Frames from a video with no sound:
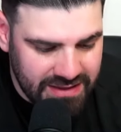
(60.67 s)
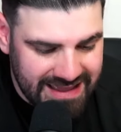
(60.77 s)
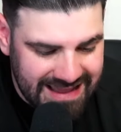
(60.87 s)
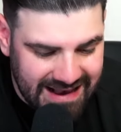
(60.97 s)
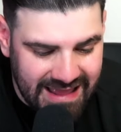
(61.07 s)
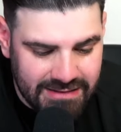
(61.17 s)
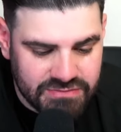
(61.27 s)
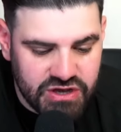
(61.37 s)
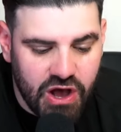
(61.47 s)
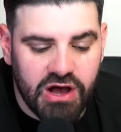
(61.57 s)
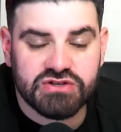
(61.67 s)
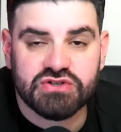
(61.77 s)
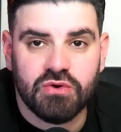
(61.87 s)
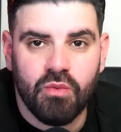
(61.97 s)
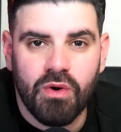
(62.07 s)
claims
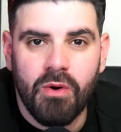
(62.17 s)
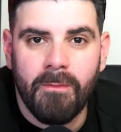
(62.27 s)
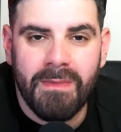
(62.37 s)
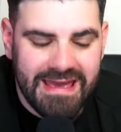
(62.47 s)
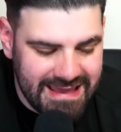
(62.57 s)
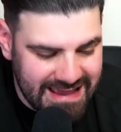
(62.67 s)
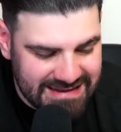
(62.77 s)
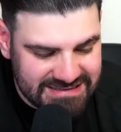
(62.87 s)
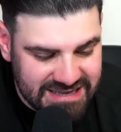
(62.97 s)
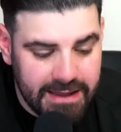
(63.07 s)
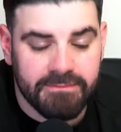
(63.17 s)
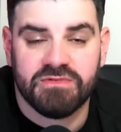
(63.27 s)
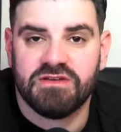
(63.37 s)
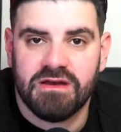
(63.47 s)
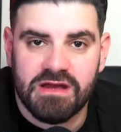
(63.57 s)
Arsenal will make an
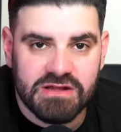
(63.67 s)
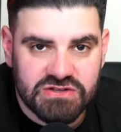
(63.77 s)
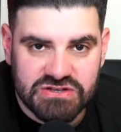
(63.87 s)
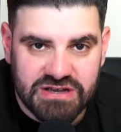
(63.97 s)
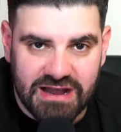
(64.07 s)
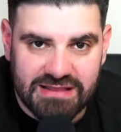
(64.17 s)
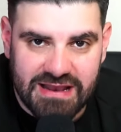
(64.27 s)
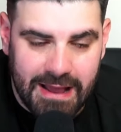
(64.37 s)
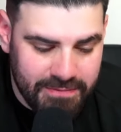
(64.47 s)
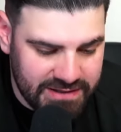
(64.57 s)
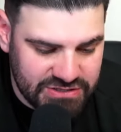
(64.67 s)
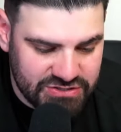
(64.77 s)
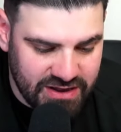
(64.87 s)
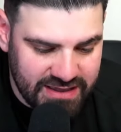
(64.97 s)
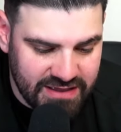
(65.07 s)
attempt to sign the Napoli
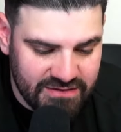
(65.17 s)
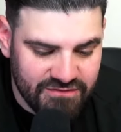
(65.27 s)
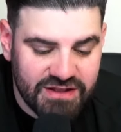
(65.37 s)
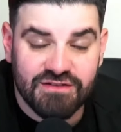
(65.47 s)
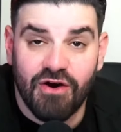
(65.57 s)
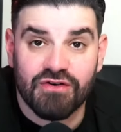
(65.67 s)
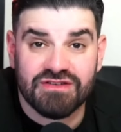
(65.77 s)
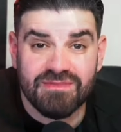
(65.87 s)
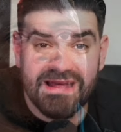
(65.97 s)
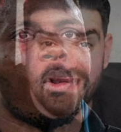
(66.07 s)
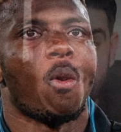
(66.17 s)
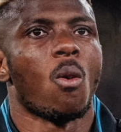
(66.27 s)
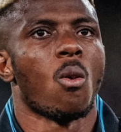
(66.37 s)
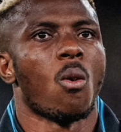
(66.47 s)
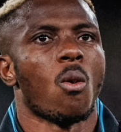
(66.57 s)
striker, Victor Osimhen,
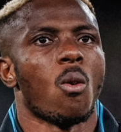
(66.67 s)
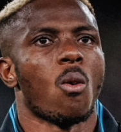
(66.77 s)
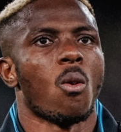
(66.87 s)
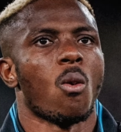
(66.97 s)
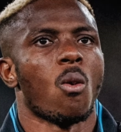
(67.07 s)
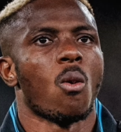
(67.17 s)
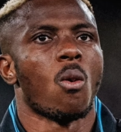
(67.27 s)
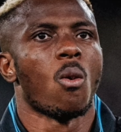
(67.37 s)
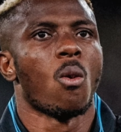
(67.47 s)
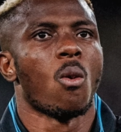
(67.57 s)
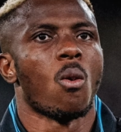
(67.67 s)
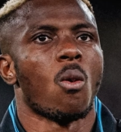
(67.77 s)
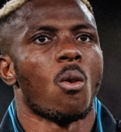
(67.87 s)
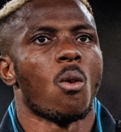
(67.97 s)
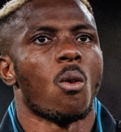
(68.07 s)
in the coming days.
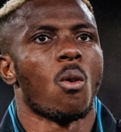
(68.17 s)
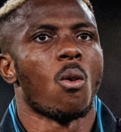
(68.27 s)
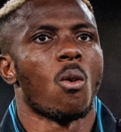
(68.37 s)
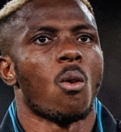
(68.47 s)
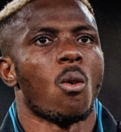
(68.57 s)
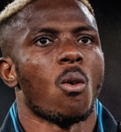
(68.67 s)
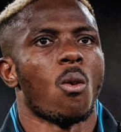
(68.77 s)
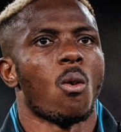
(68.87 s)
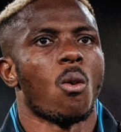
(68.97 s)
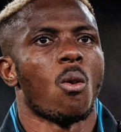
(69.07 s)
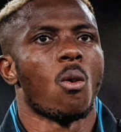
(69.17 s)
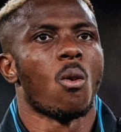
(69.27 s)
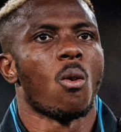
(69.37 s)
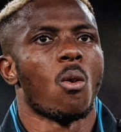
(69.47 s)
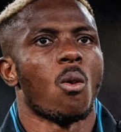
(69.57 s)
The Nigerian
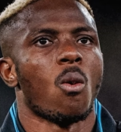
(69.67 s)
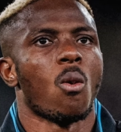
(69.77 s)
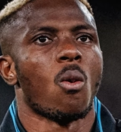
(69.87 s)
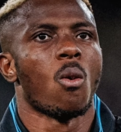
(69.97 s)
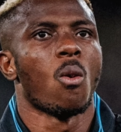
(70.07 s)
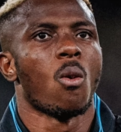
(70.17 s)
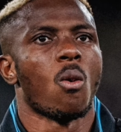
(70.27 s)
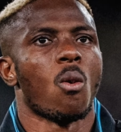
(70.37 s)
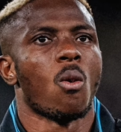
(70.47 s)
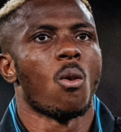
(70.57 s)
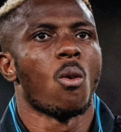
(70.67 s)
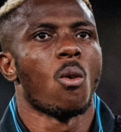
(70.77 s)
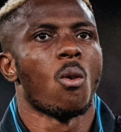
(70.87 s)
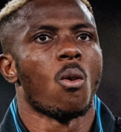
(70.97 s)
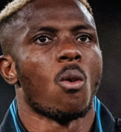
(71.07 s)
doesn't want to go to
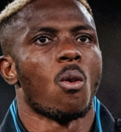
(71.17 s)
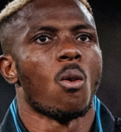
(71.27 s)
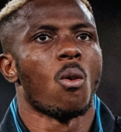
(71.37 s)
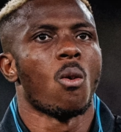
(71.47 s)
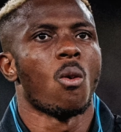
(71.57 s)
Saudi Arabia,